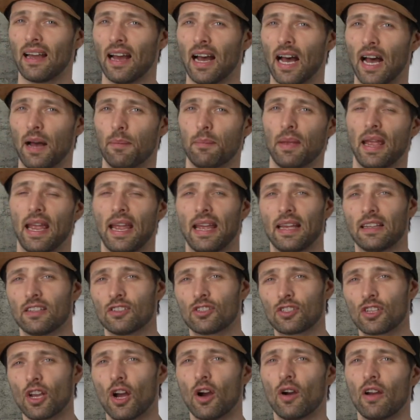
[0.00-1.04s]
Um, and
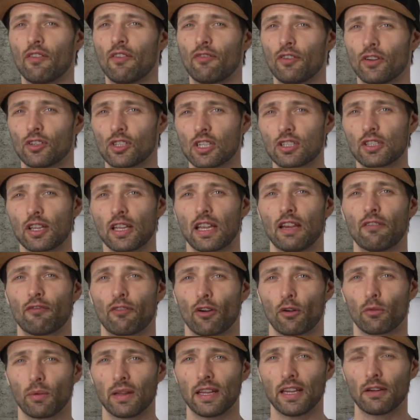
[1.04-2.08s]
so if you're just looking for
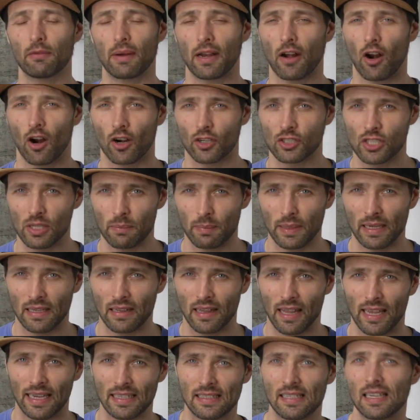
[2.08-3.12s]
a really great R G B
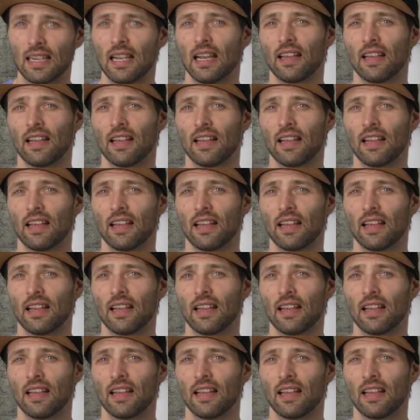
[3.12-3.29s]
light